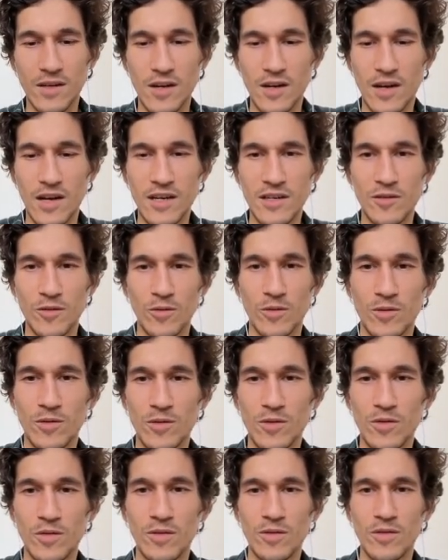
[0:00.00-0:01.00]
How?
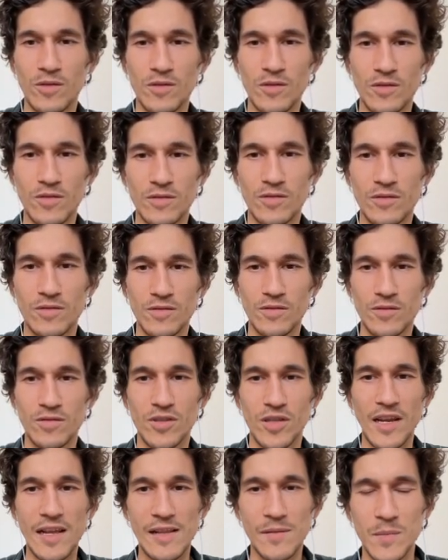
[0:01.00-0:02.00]

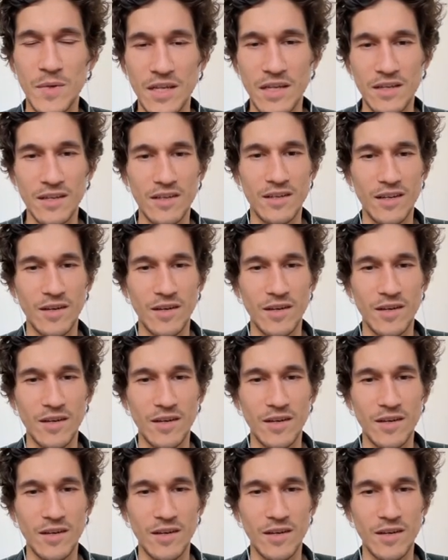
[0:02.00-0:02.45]
Tell me.